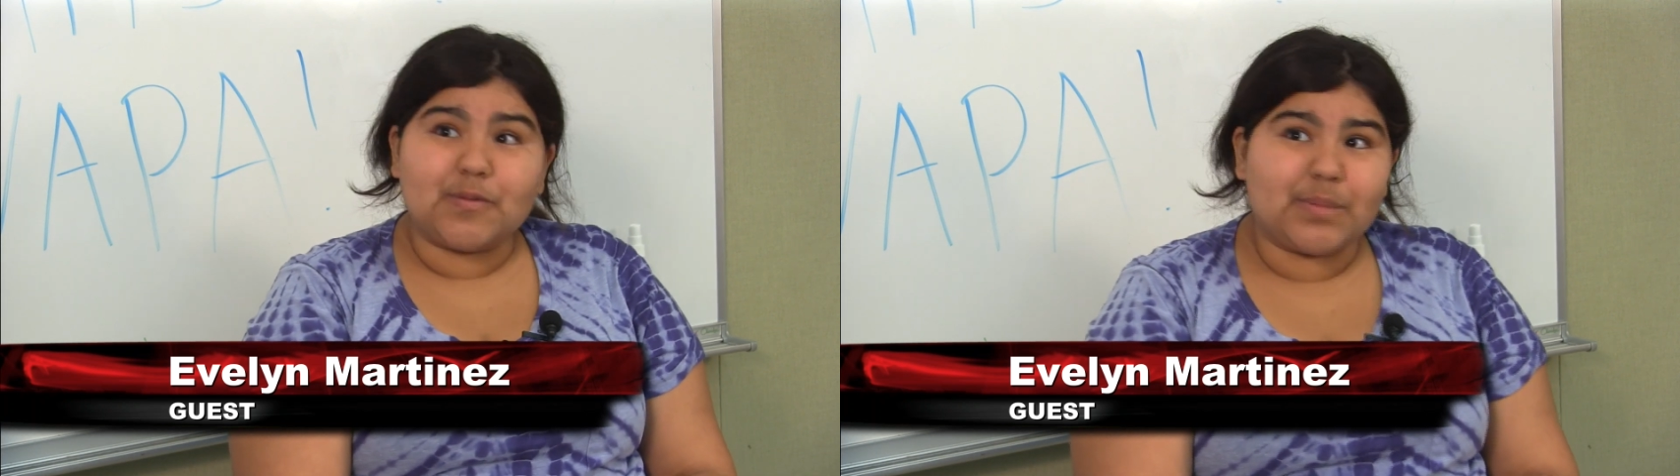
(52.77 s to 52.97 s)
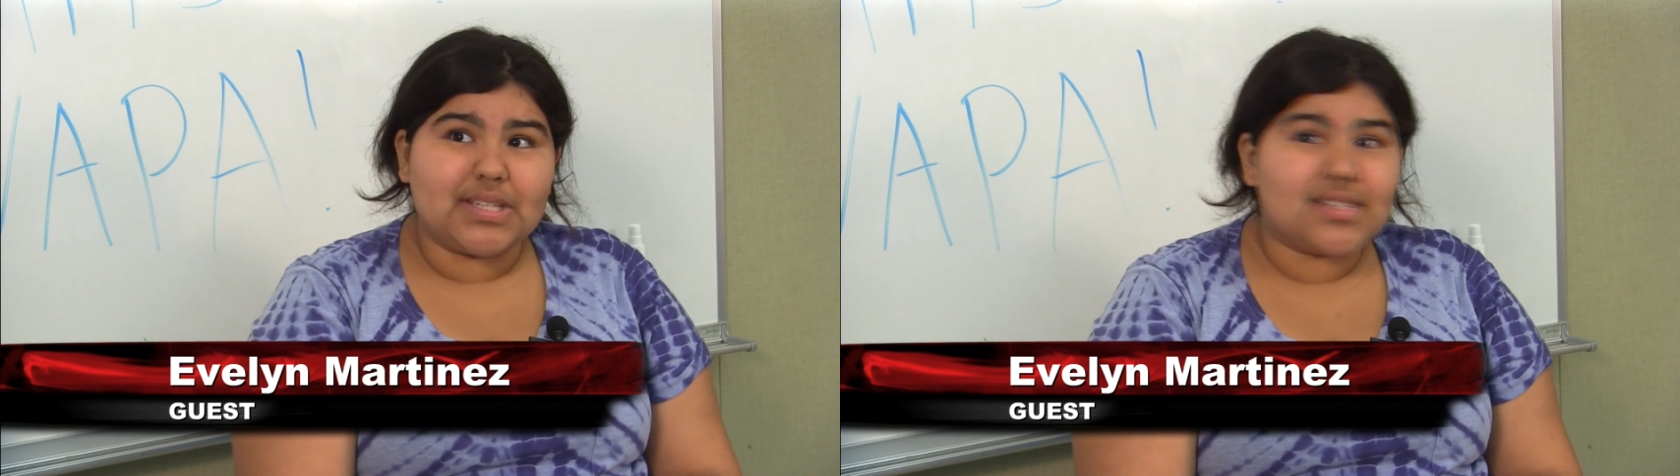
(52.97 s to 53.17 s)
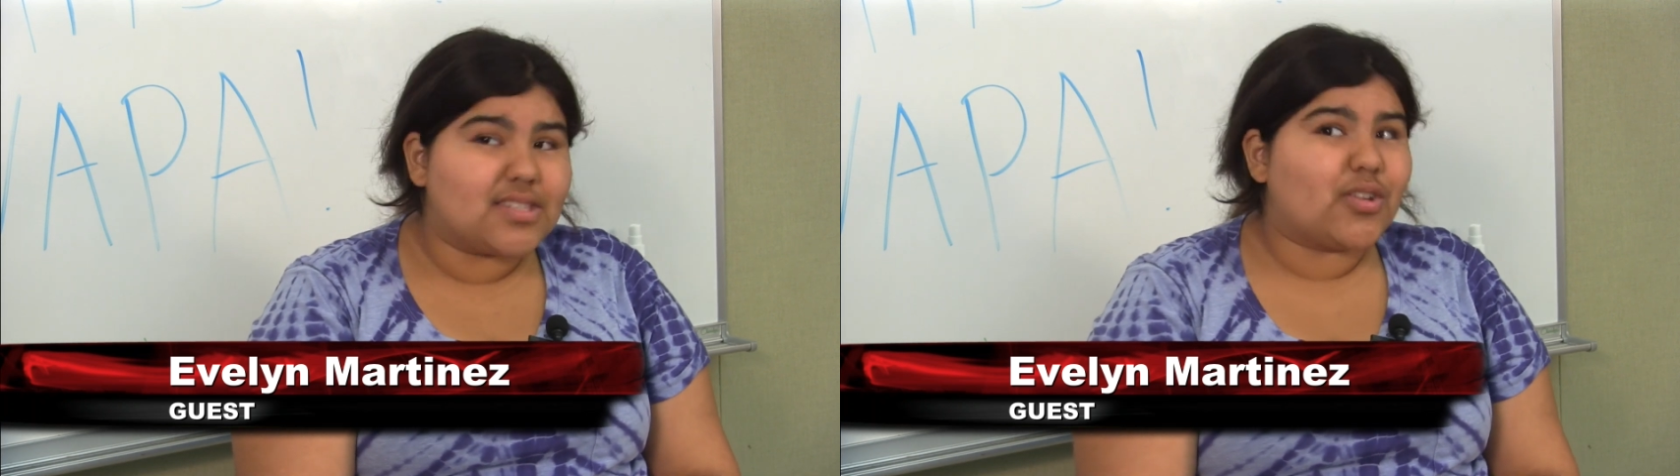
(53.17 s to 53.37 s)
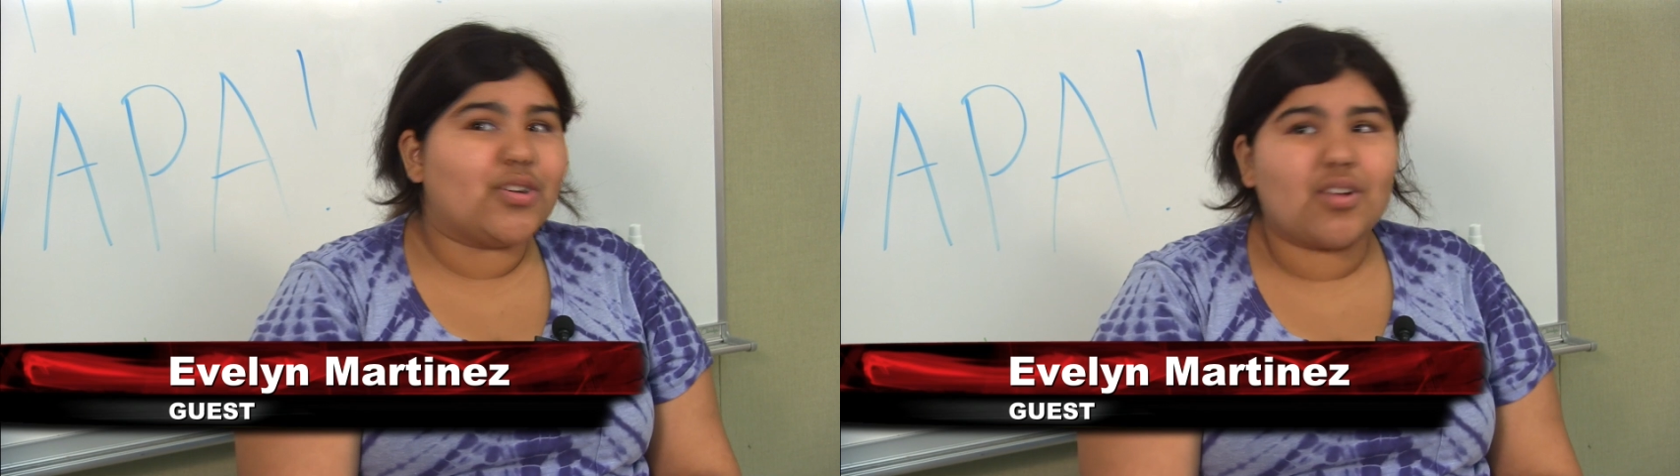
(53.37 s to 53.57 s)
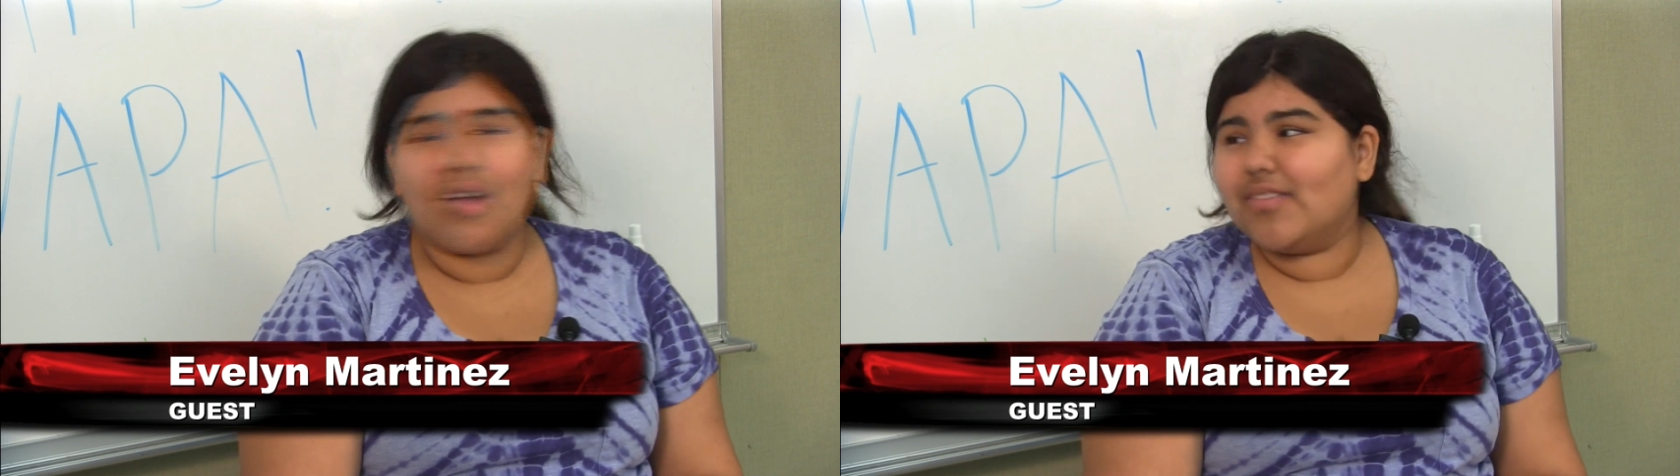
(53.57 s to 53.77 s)
places are
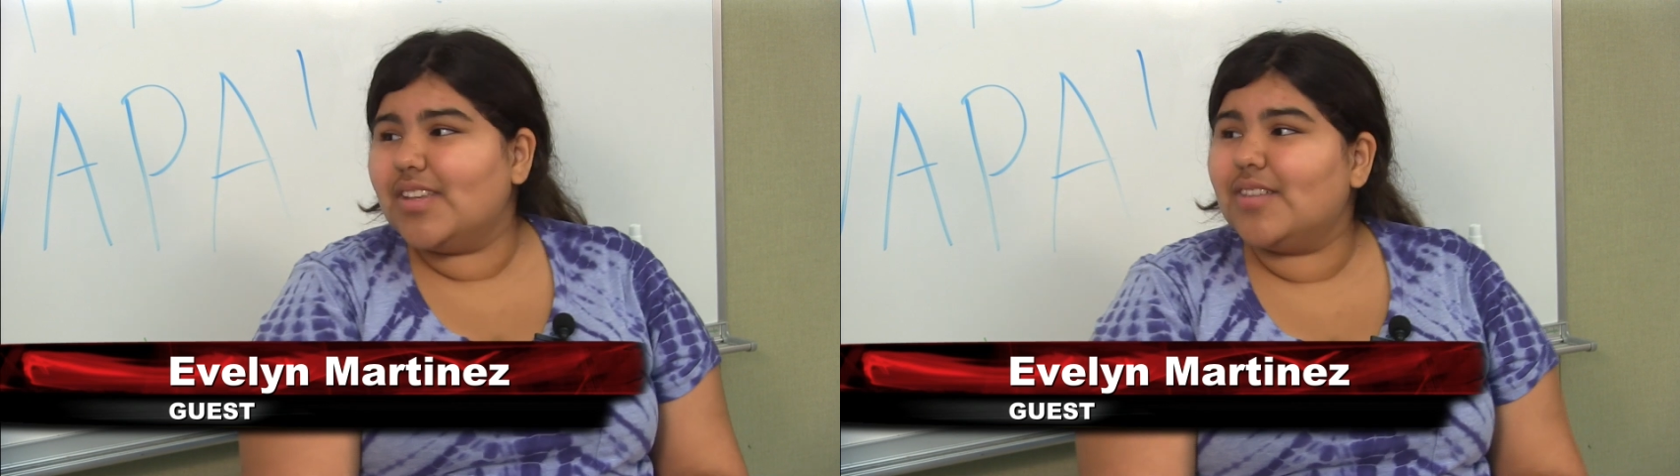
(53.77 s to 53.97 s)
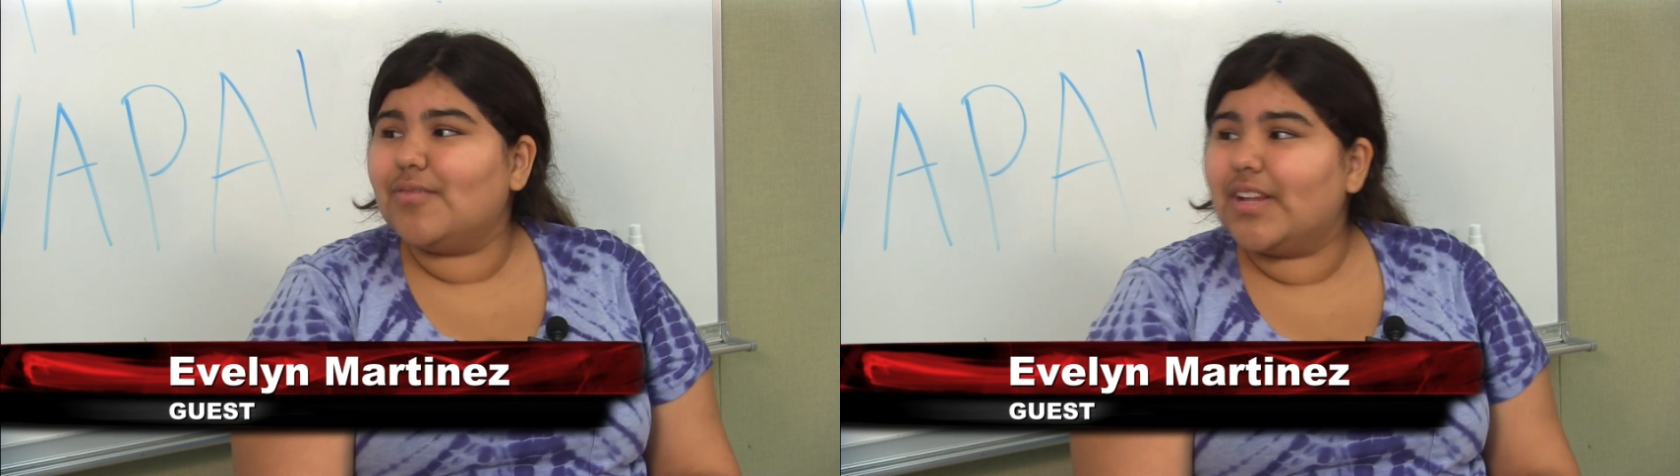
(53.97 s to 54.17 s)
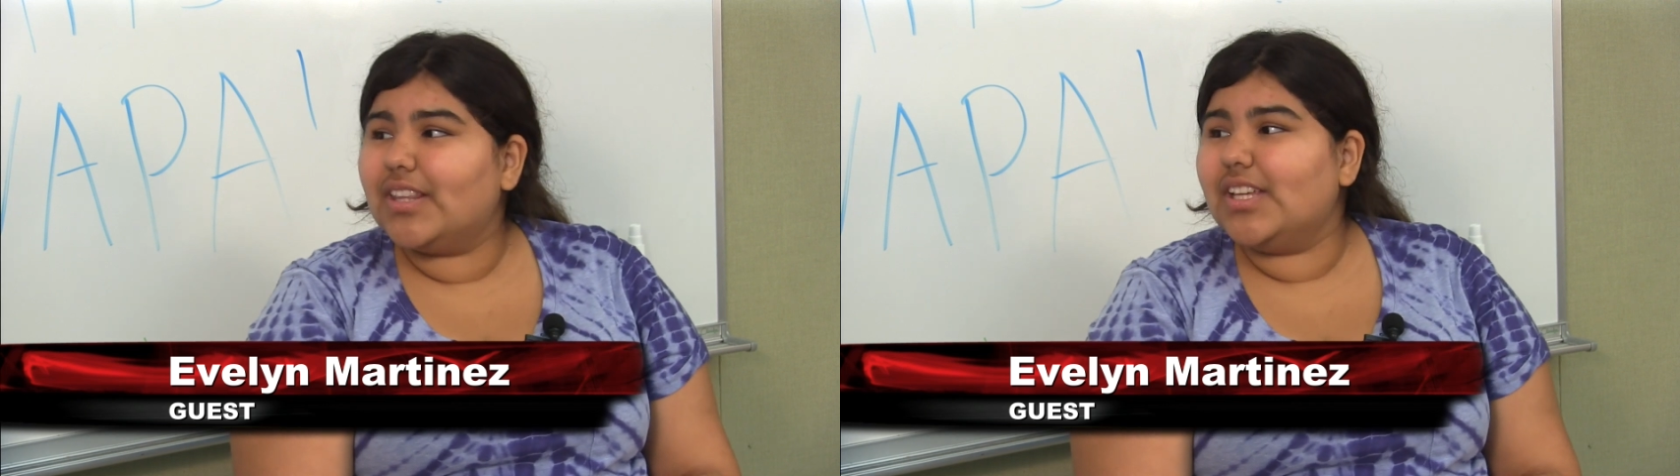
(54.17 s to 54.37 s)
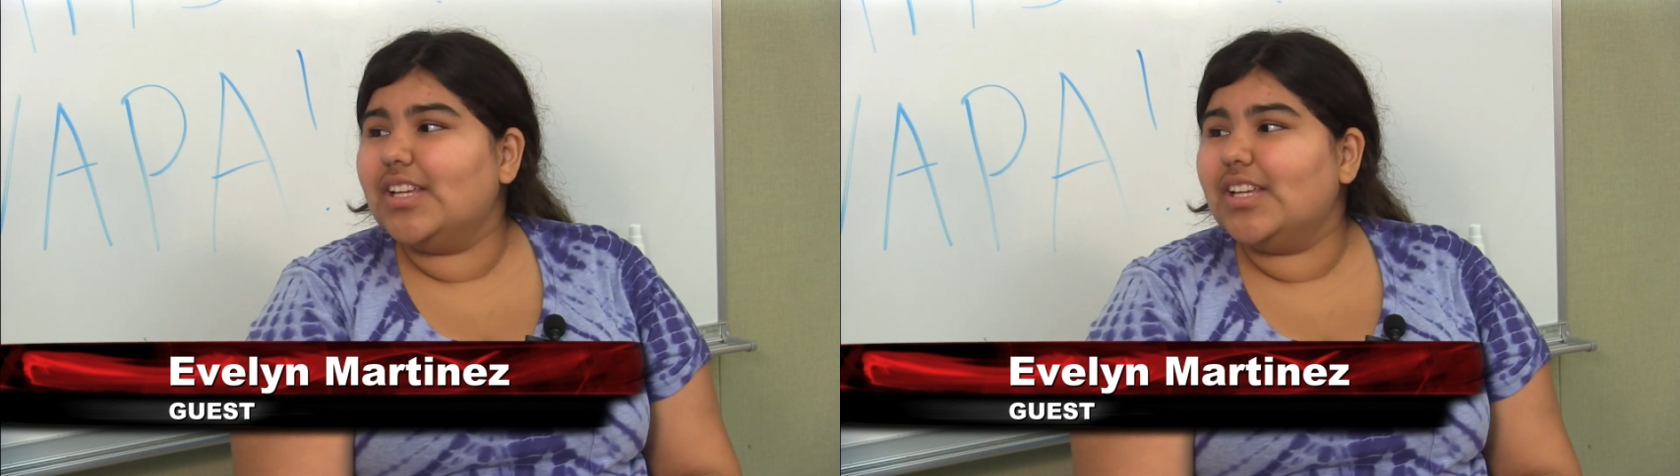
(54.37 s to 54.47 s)
not vegan friendly,